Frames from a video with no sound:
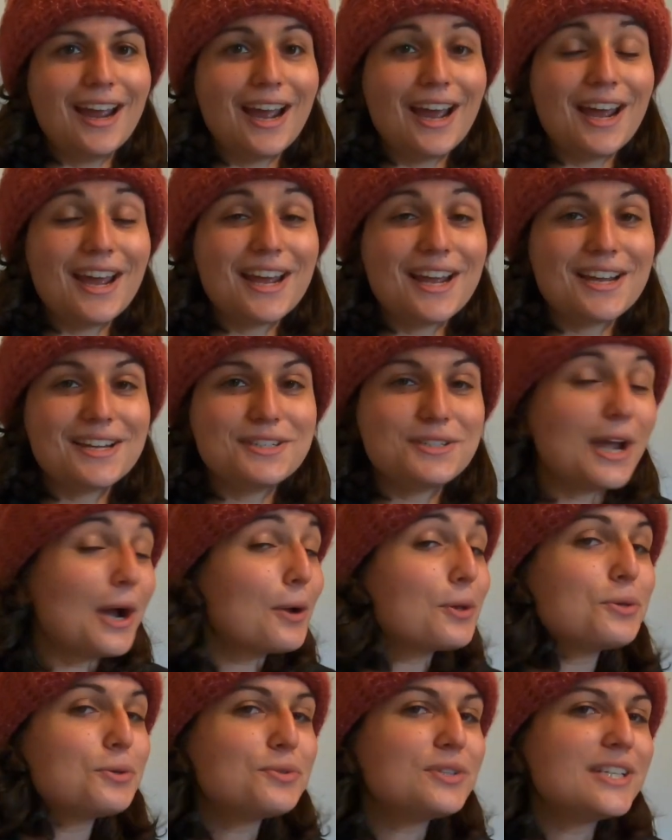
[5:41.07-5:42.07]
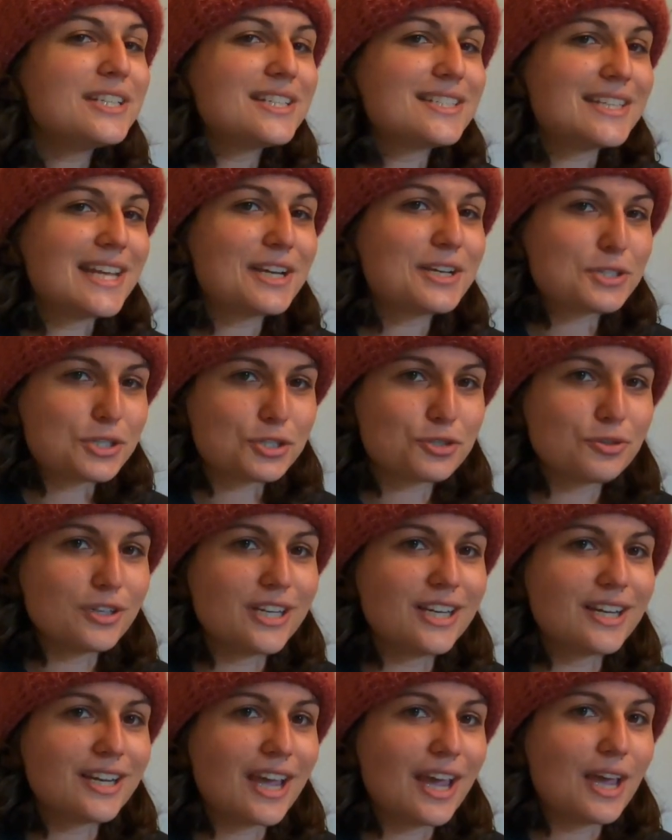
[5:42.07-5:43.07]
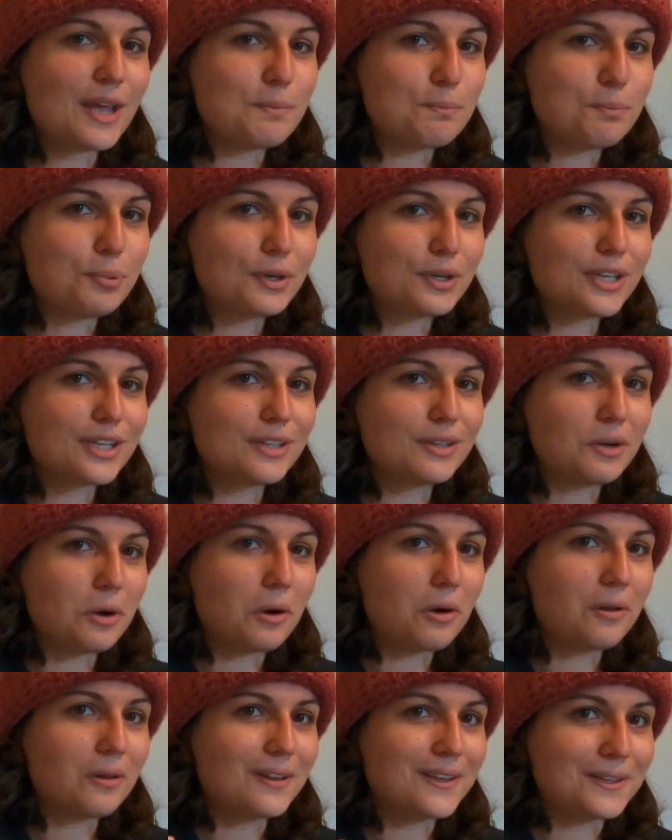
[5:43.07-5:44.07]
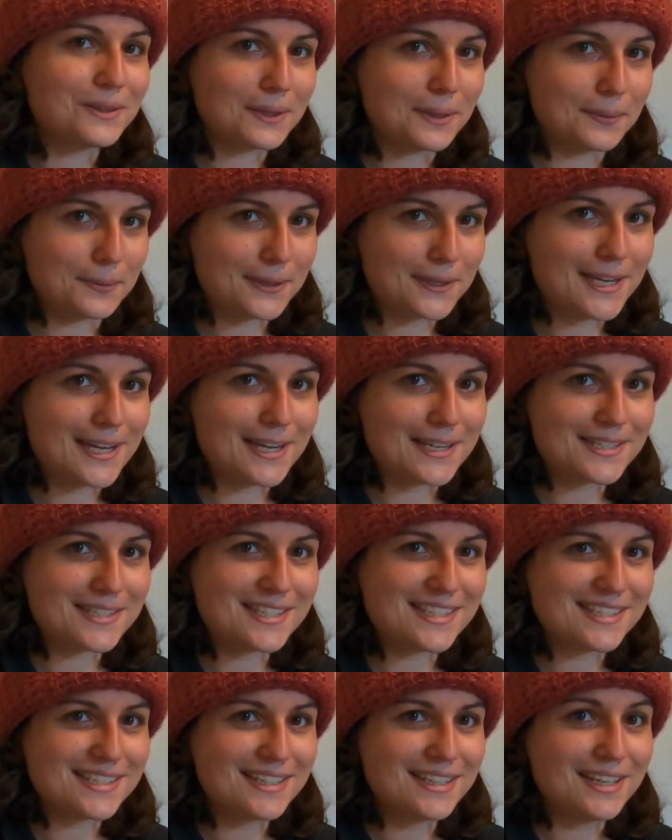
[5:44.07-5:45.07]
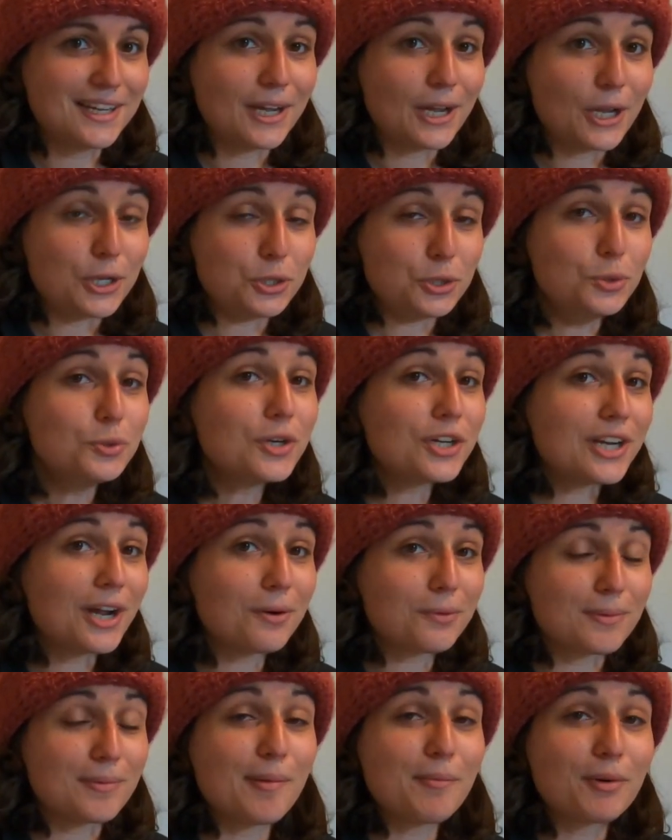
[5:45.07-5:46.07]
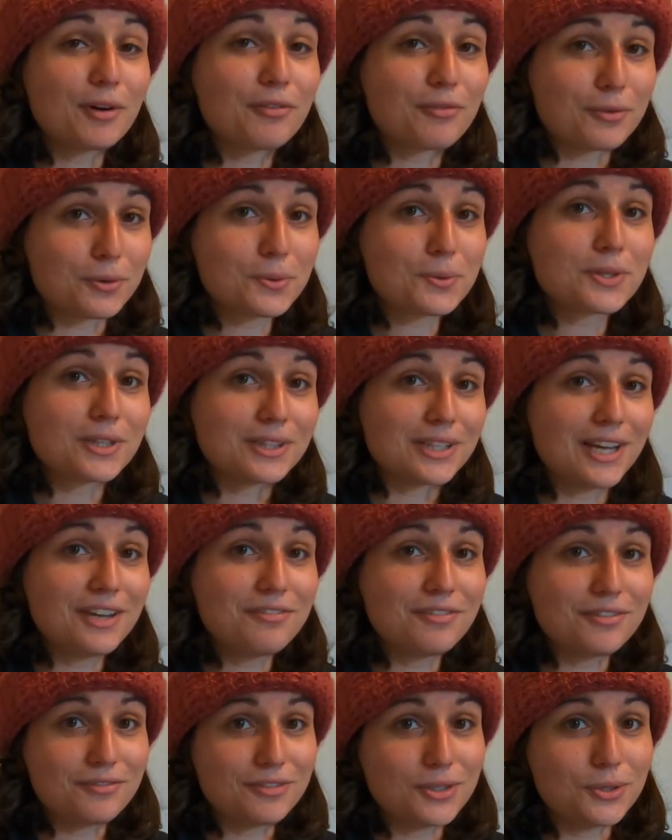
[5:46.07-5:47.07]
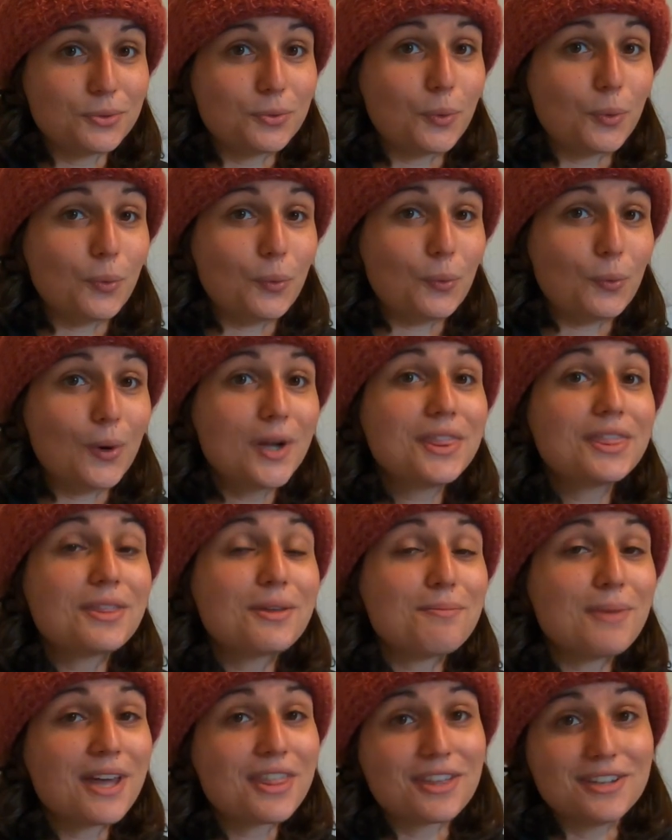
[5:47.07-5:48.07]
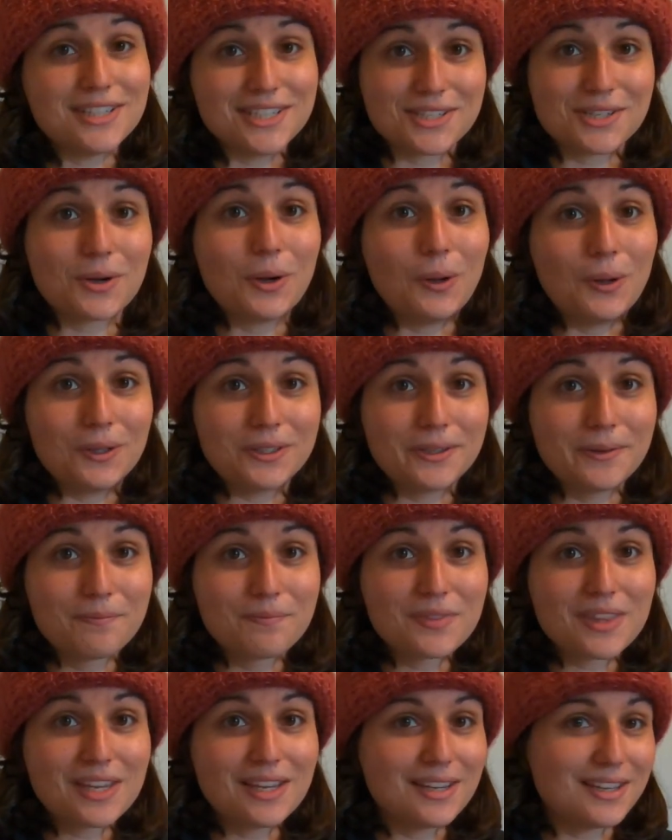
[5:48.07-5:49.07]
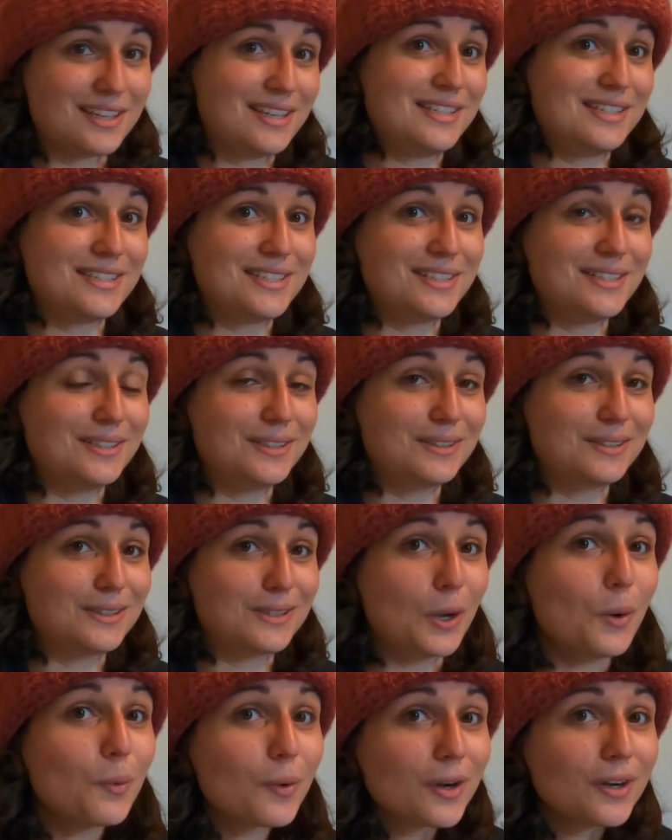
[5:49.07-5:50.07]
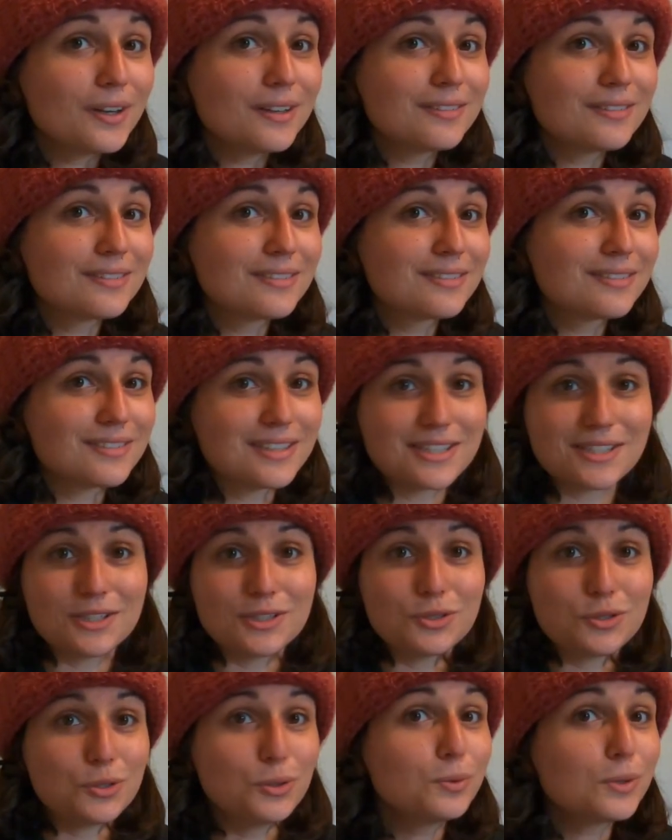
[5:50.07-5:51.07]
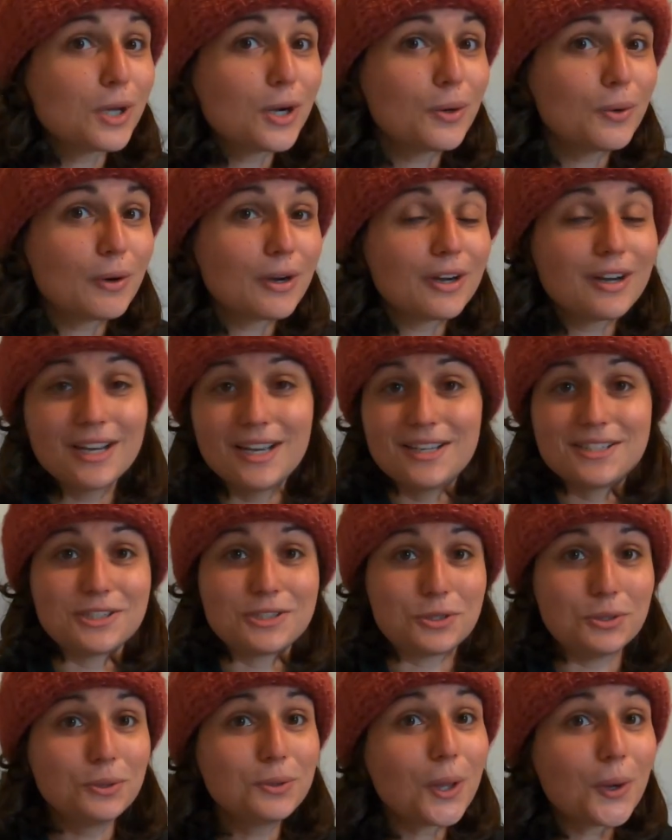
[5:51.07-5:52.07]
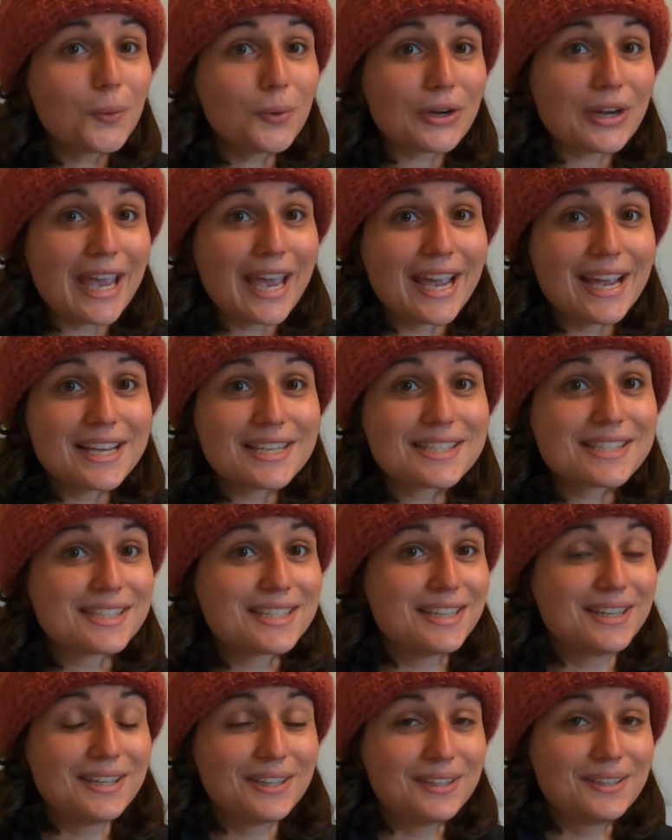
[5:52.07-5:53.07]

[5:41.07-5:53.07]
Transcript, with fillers: And now you need to take a string and put it all in lowercase. And you cannot remember for the life of you what the method is called. Is it lower? Is it too lower? Is it too lowercase?